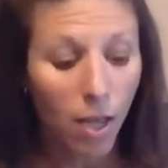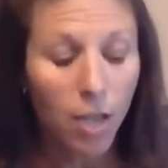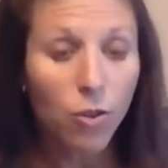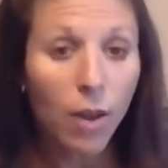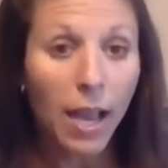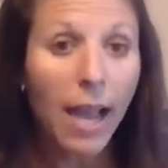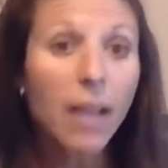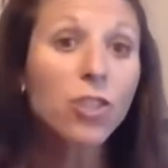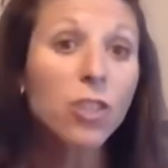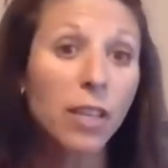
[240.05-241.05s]
So I
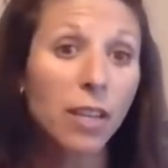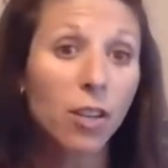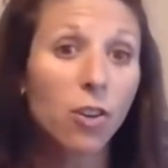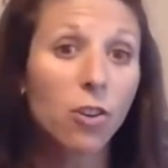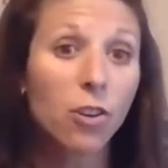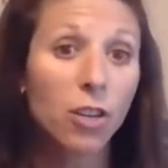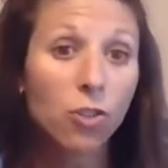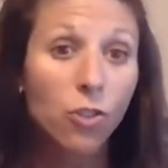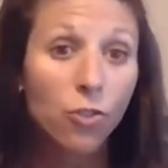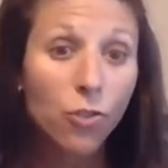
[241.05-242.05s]
actually encourage